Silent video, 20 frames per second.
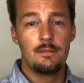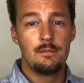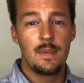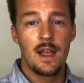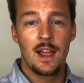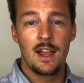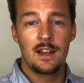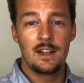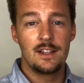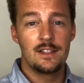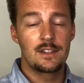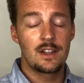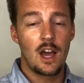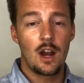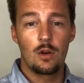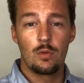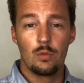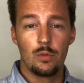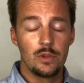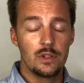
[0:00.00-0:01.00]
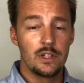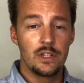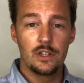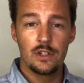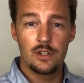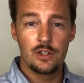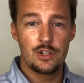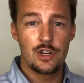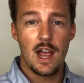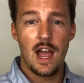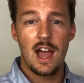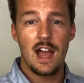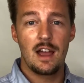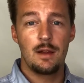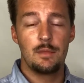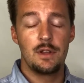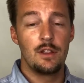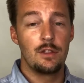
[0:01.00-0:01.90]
Man, he's got a really good jab.